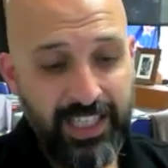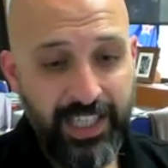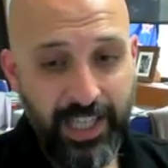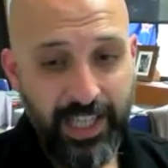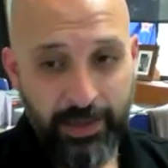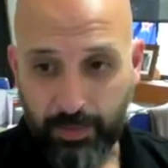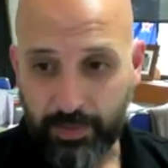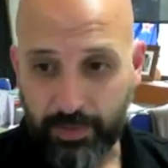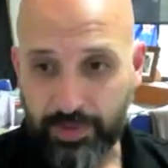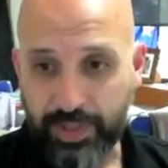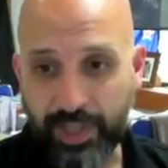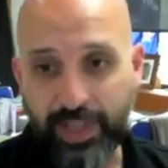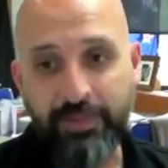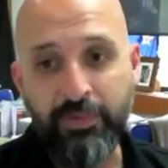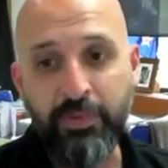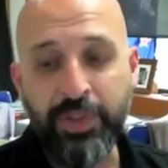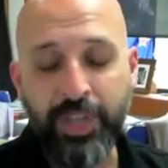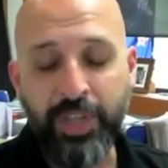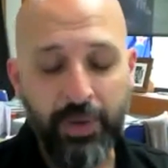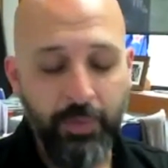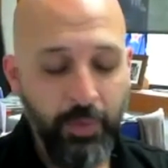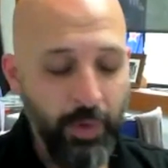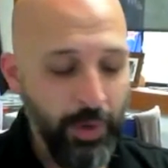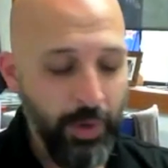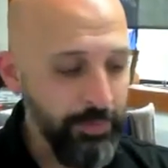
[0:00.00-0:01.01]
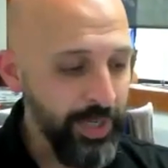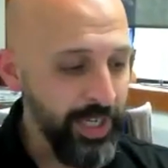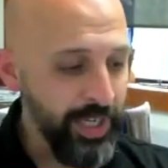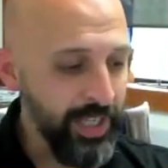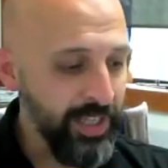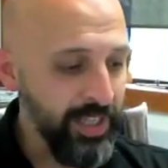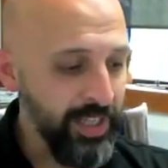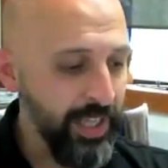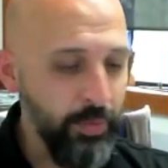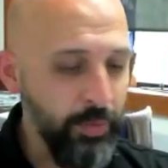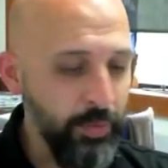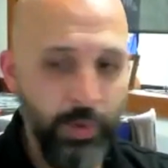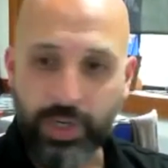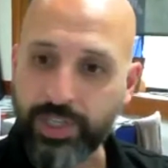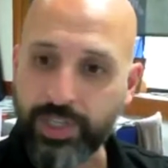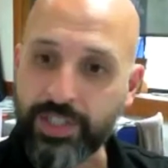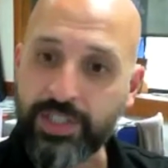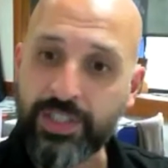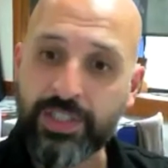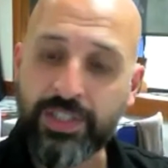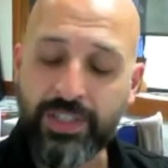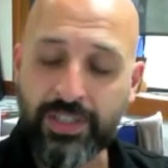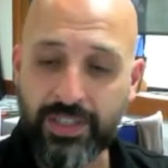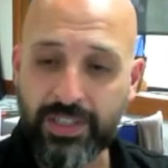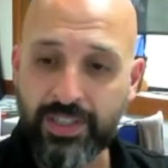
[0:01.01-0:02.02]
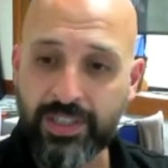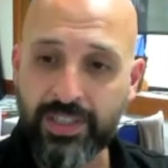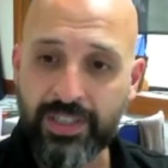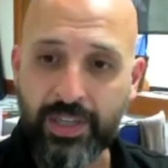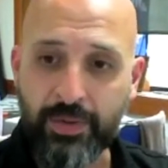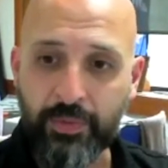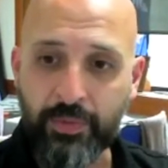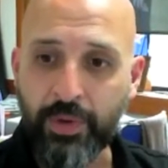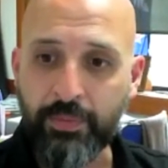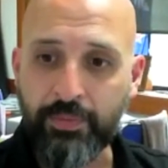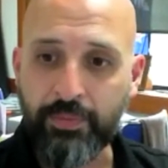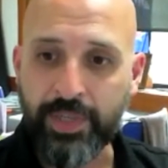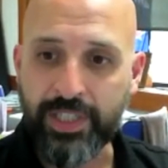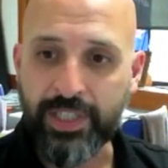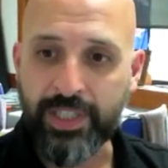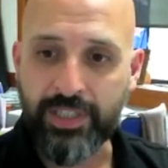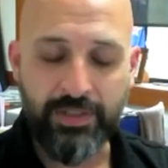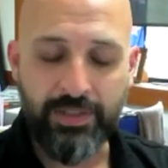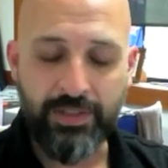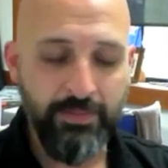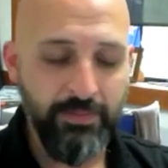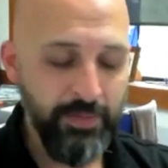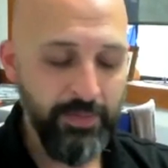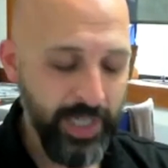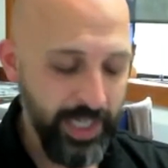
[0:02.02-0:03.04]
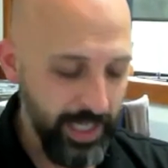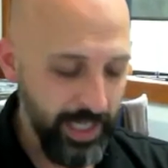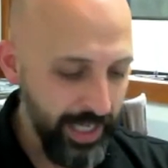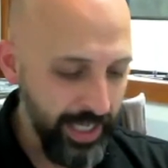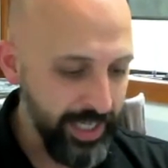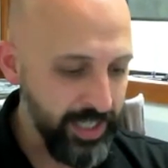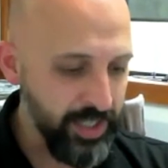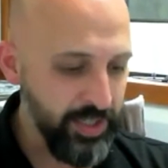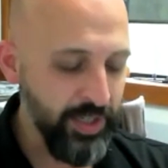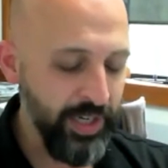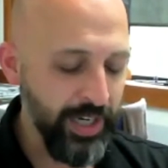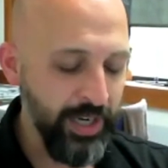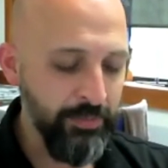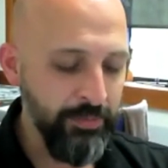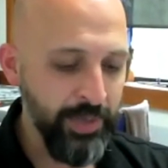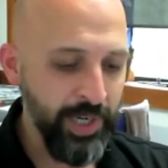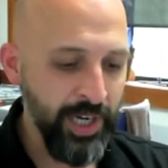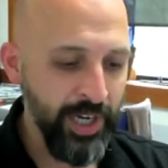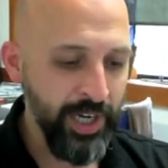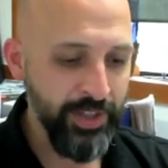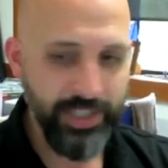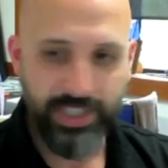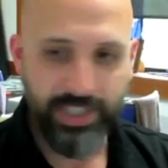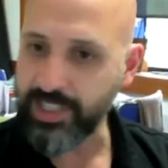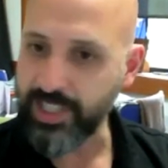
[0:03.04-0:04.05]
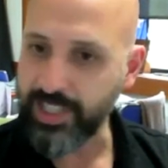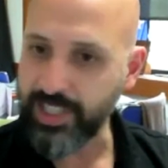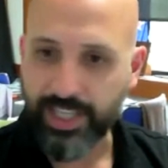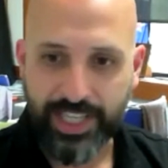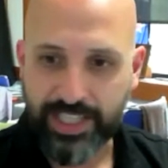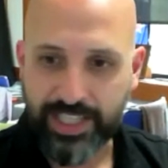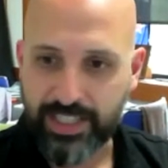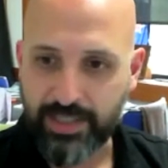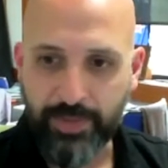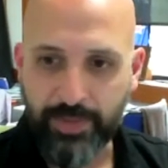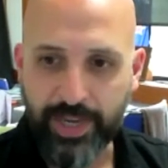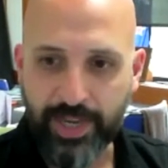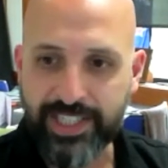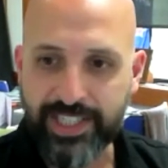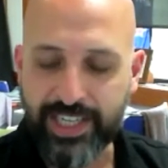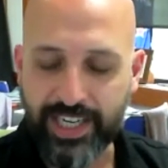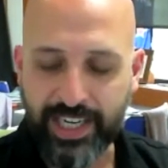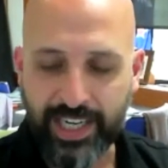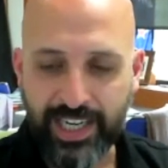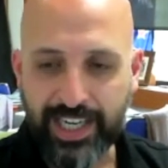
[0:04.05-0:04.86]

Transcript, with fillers: they they they want me they want us they want me to be a lecturer at Bath. And she's like, that's amazing.